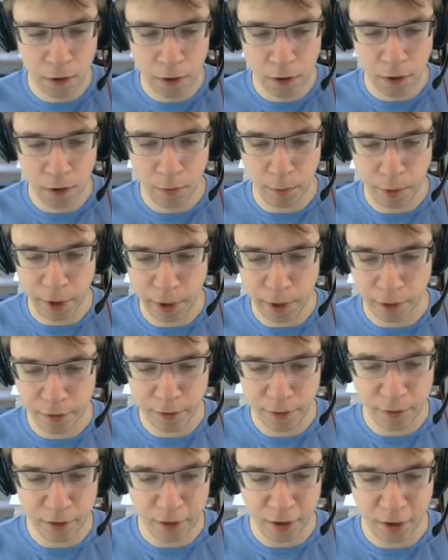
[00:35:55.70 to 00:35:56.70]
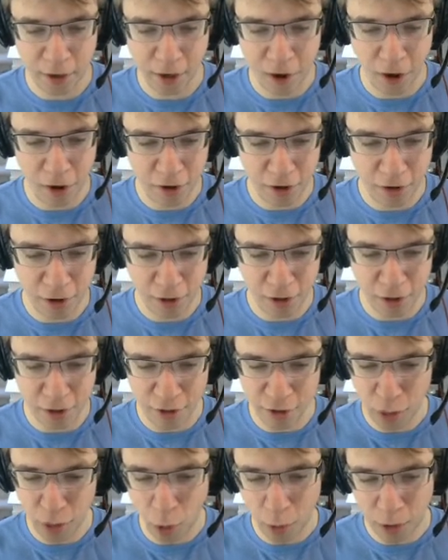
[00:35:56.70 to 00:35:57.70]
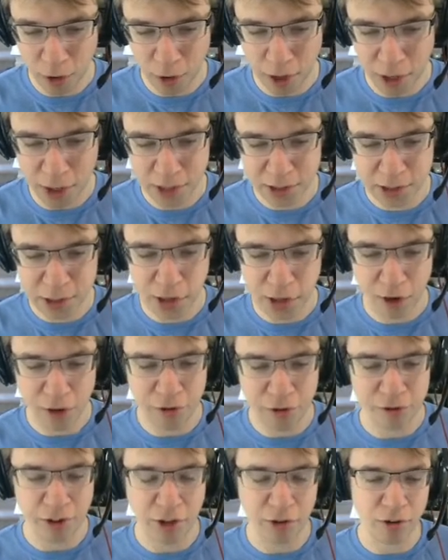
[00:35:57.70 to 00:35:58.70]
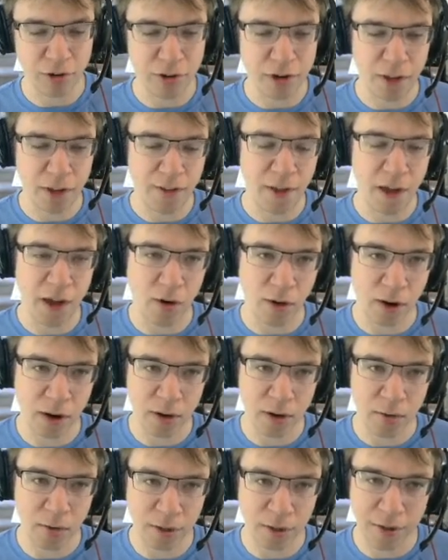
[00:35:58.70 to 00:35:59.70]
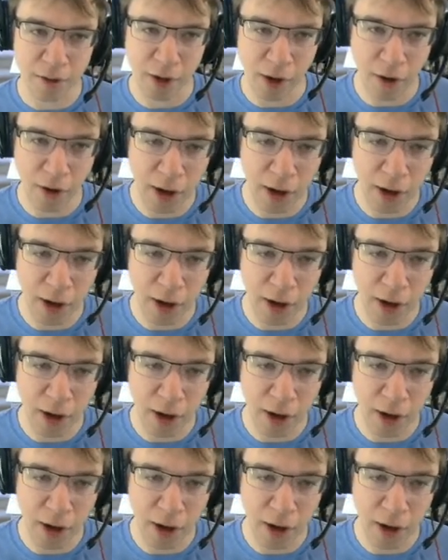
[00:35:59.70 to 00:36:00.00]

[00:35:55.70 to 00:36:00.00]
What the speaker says: Alright, Carnage has its normal cost. Carnage is actually not that great with Snecko